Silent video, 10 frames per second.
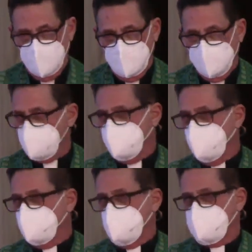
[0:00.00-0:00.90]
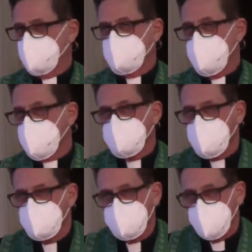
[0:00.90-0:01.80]
This protest is not
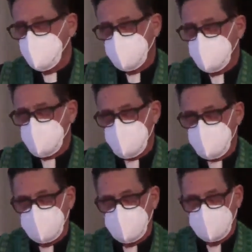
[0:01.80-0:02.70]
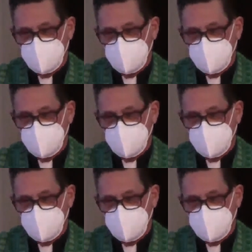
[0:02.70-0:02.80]
about mandates